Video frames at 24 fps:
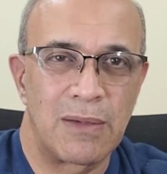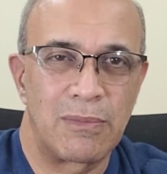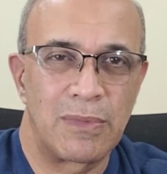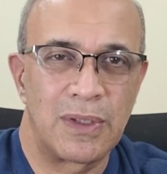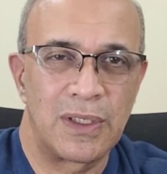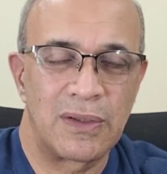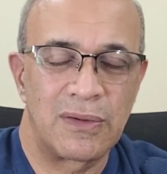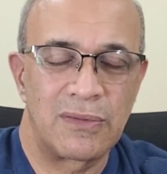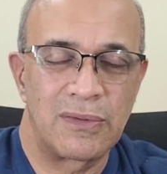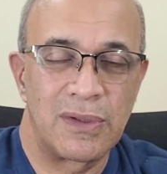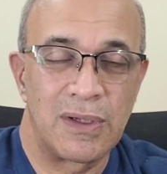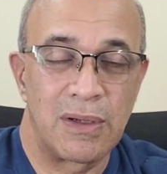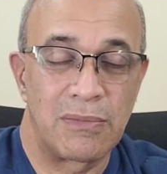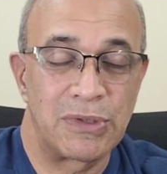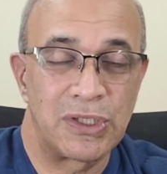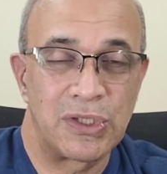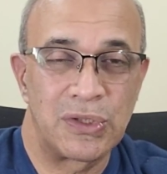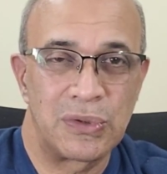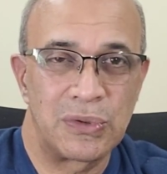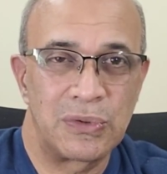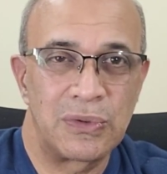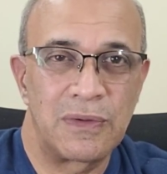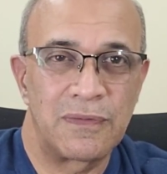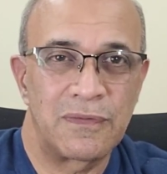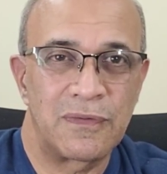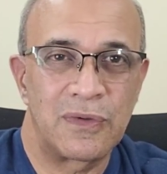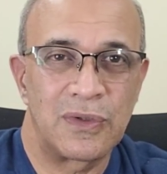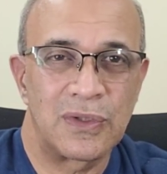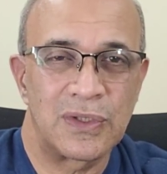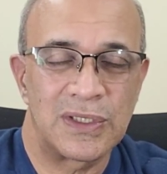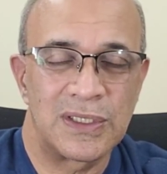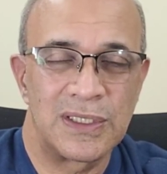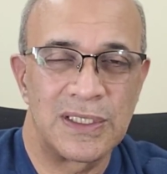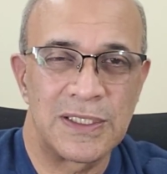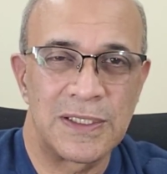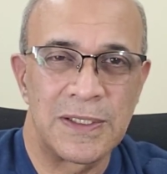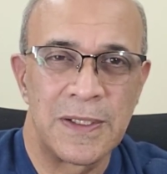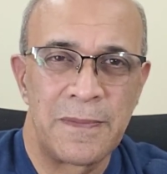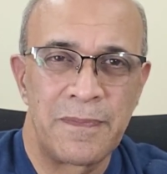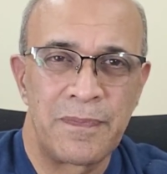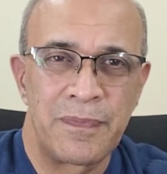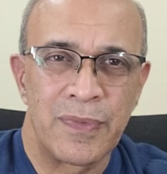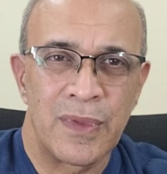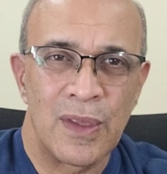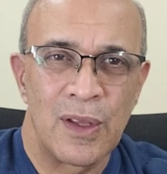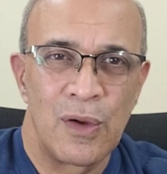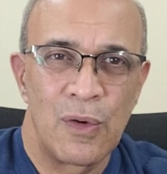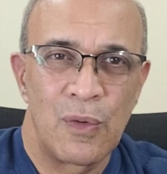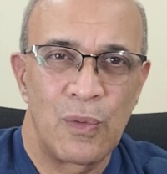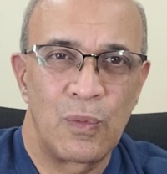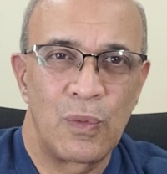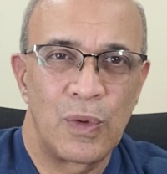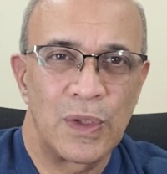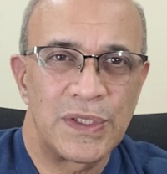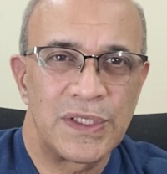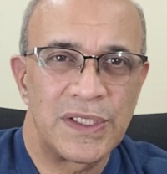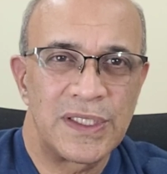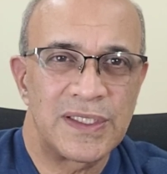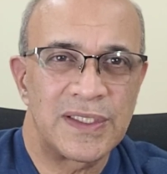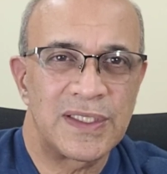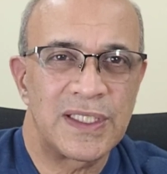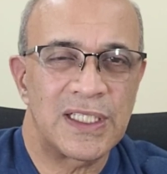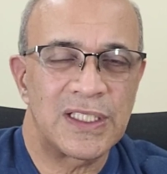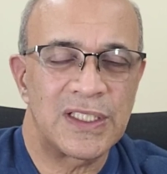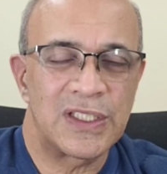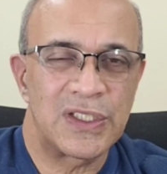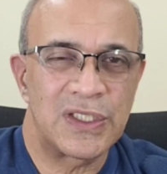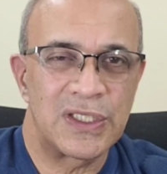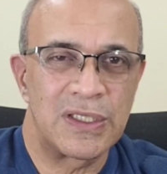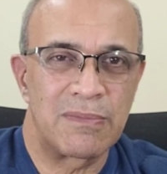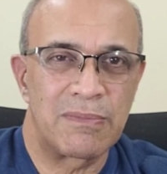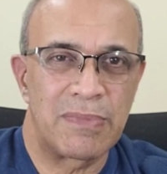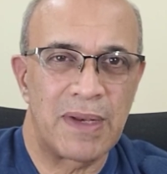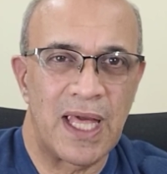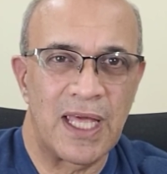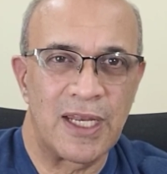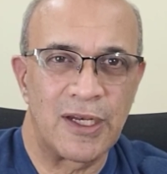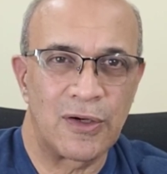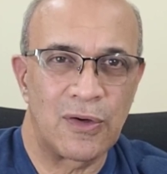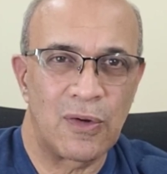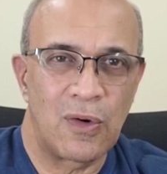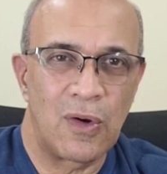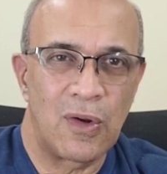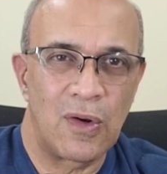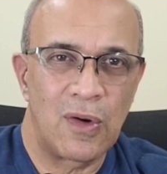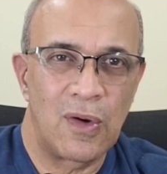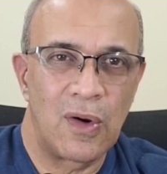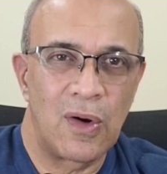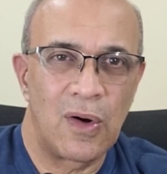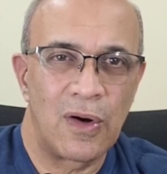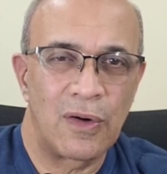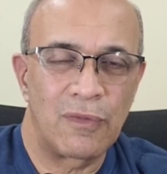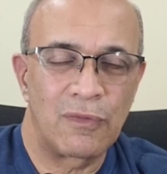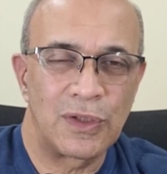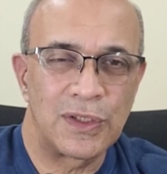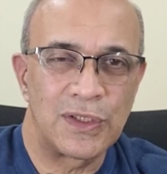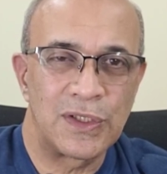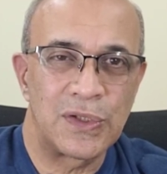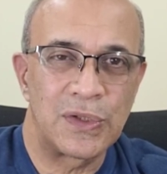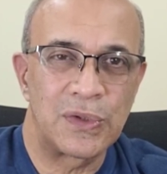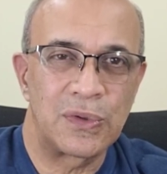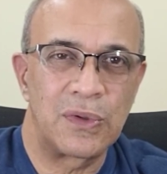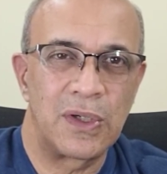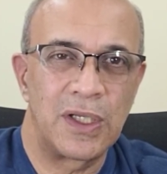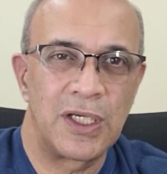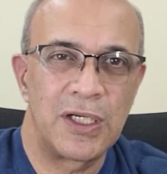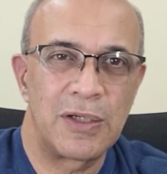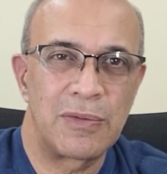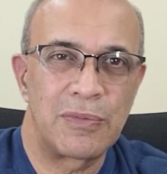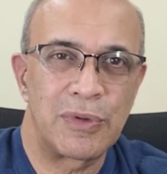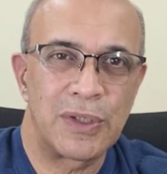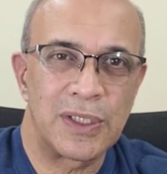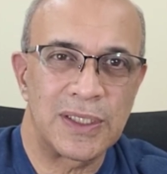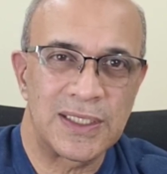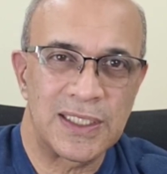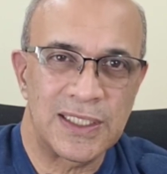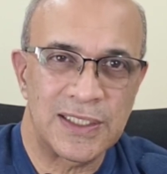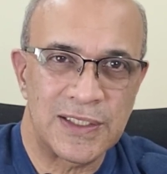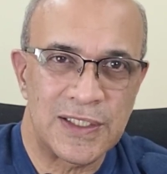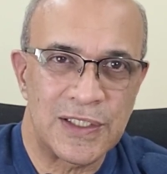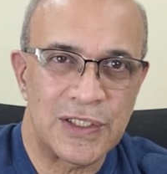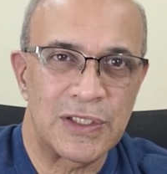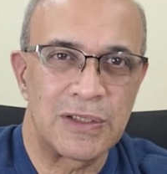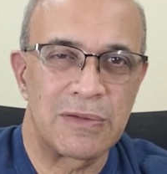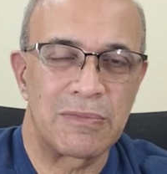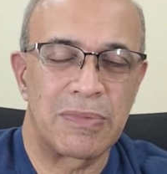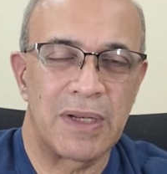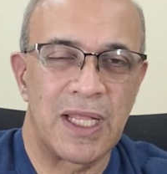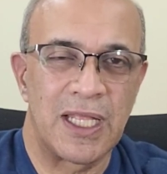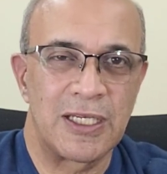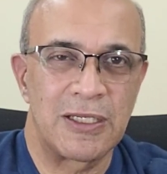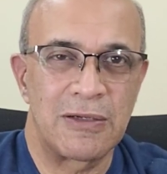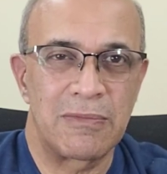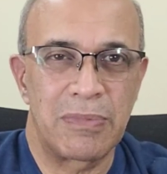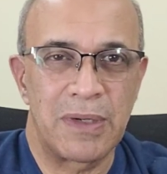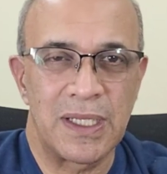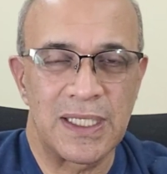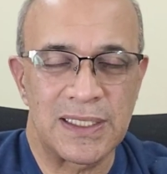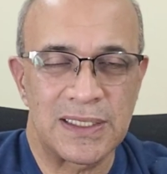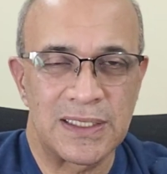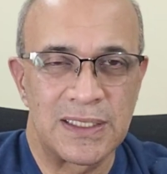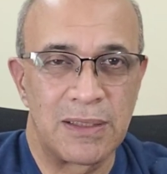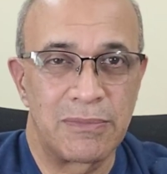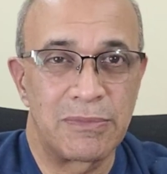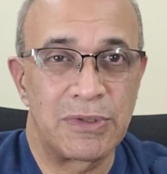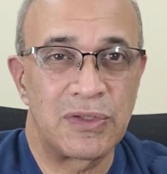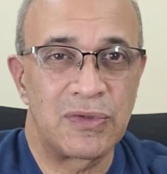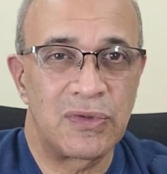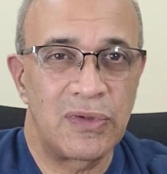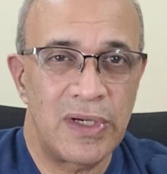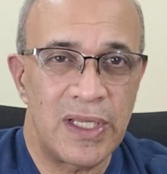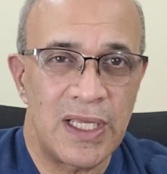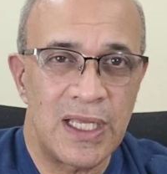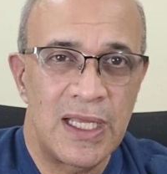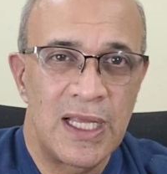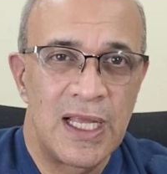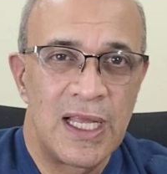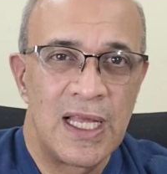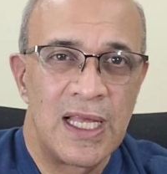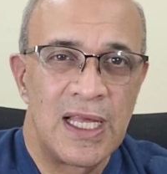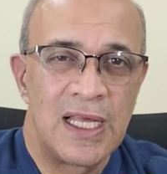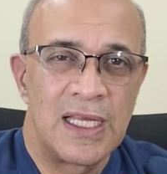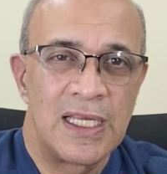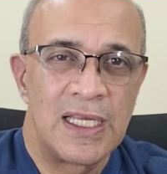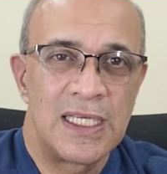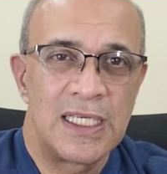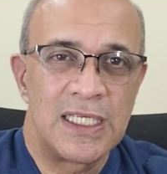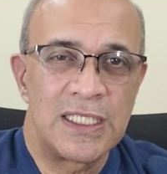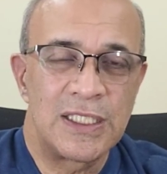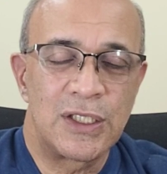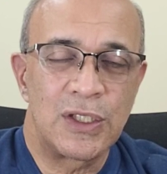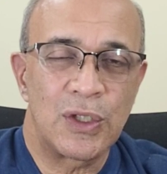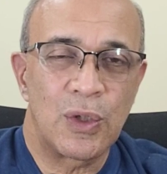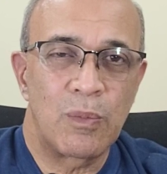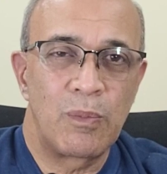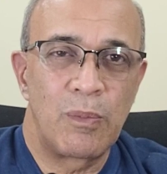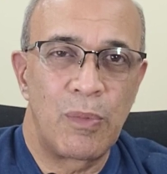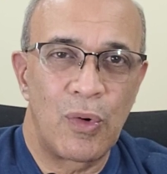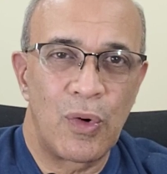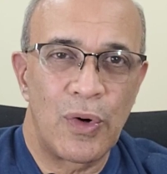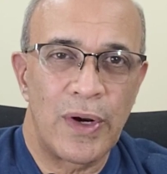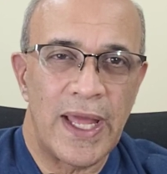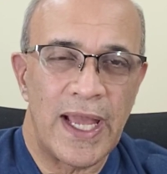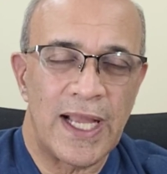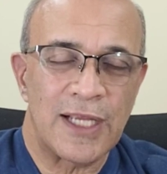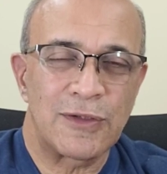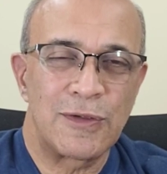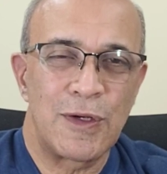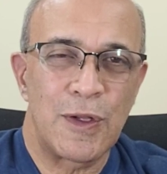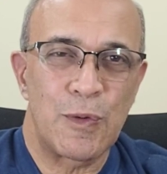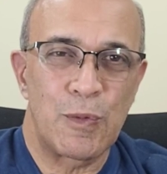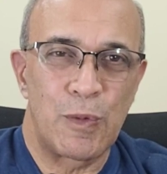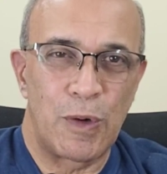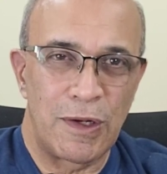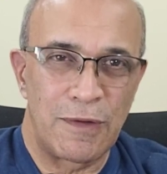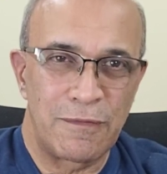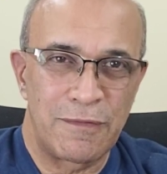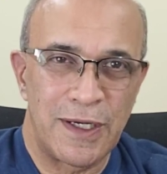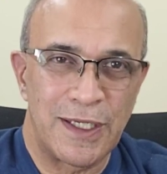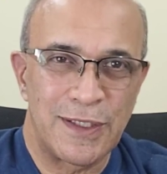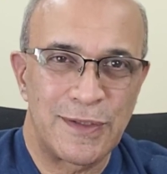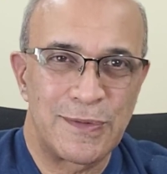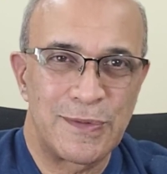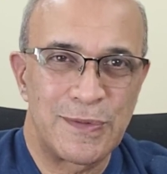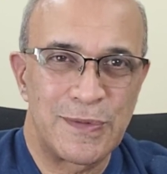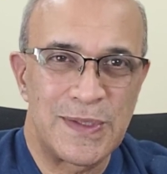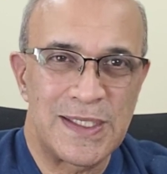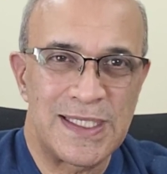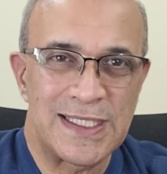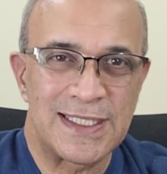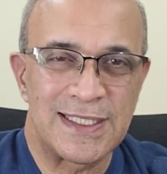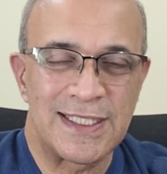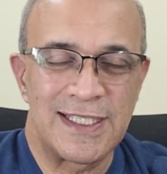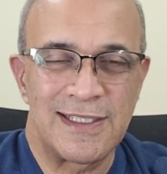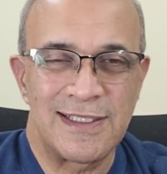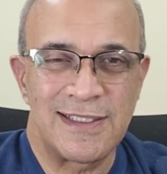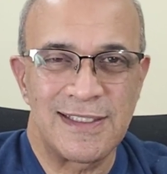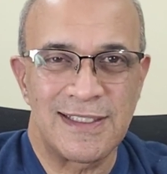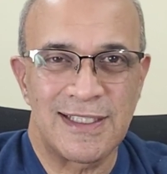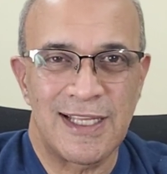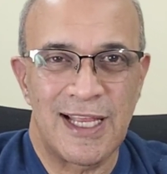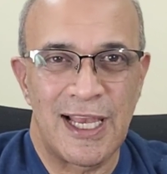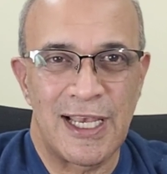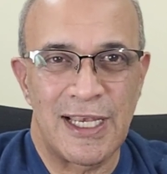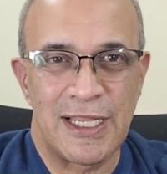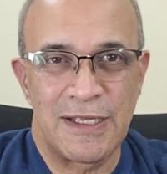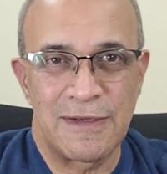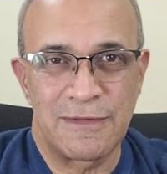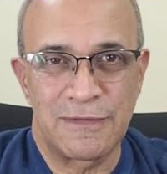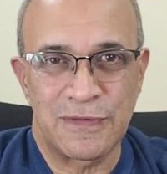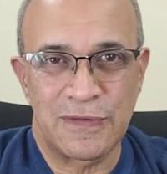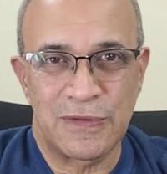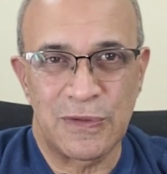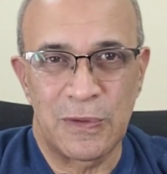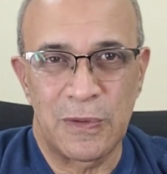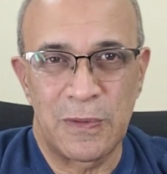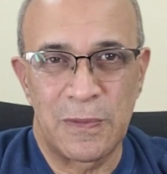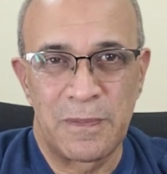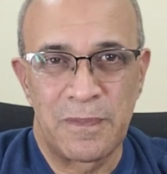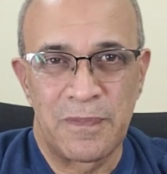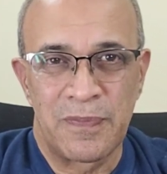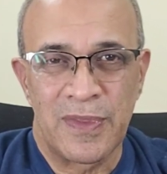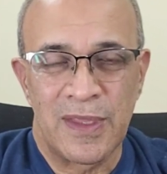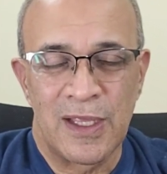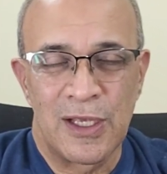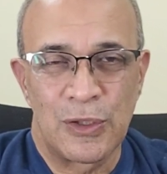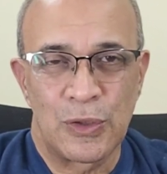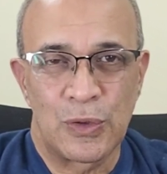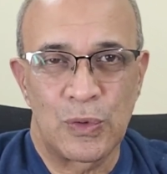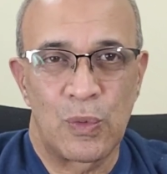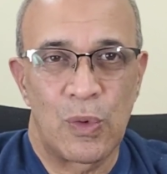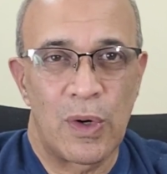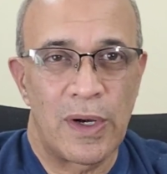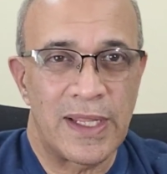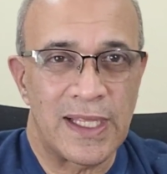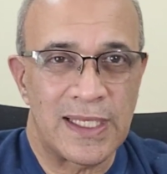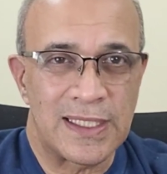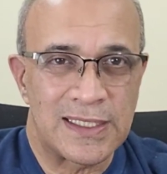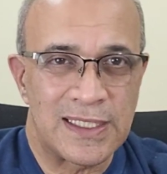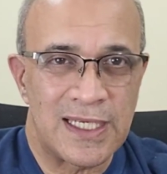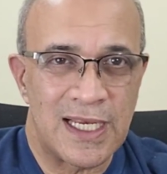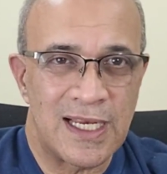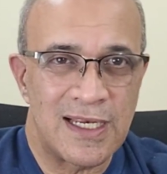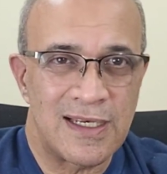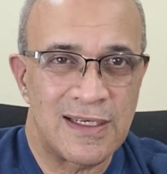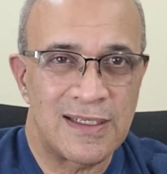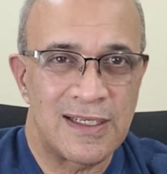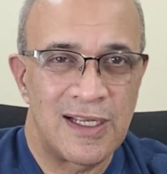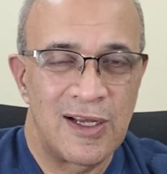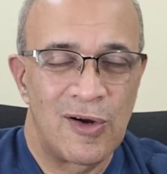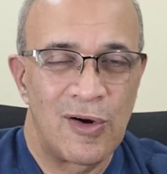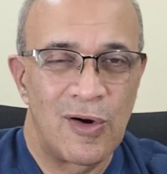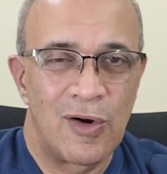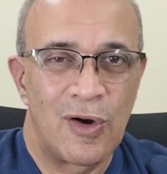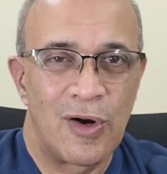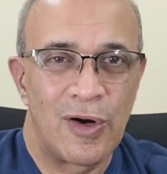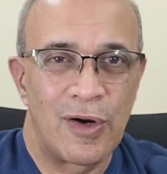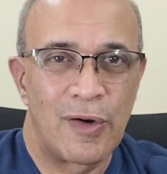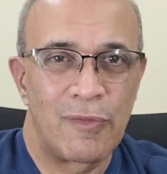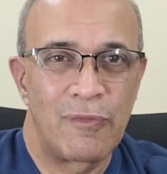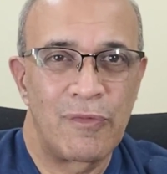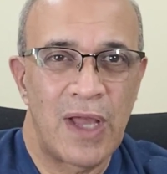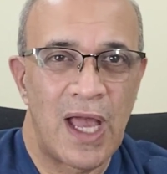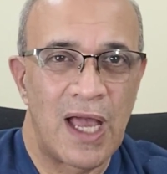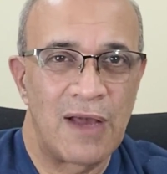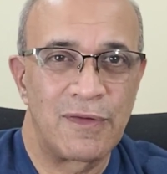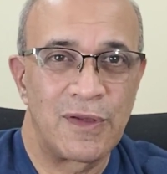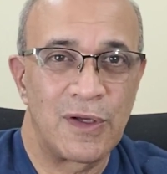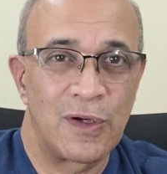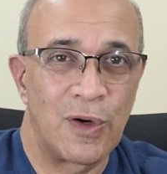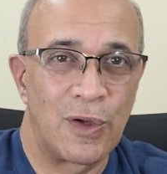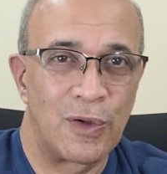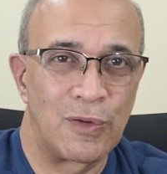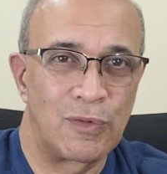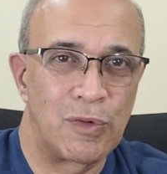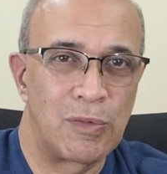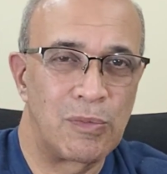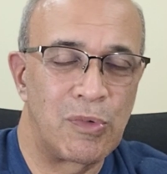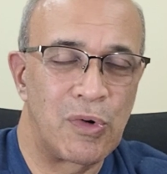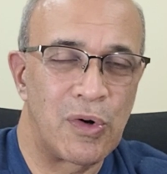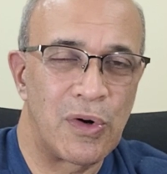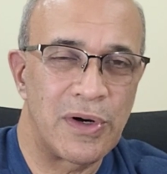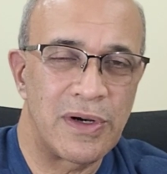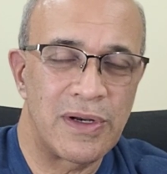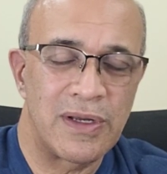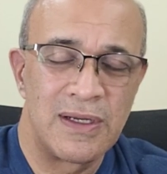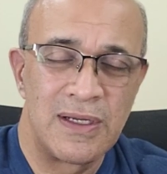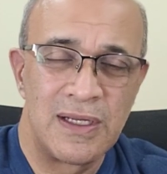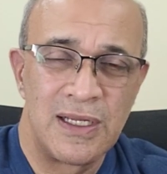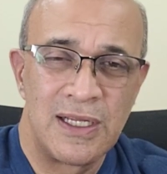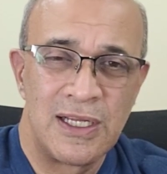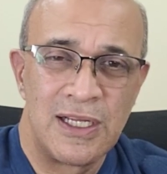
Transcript: Number two, of course, is was there a succession plan at all, or was it too early to put a succession plan in place? Number three, is the board actually qualified to do these things? And if so, to what extent, or have they gone overboard?